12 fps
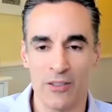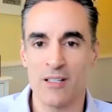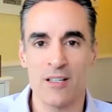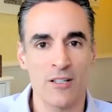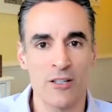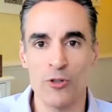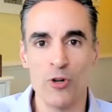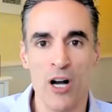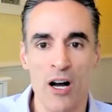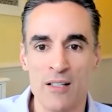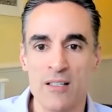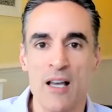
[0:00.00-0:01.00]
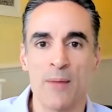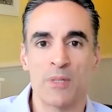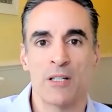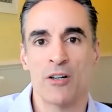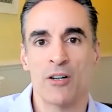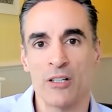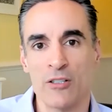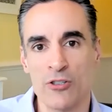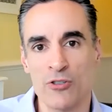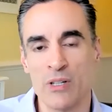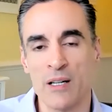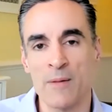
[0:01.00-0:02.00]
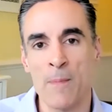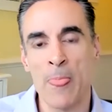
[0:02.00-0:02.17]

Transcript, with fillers: This is a new concept in our industry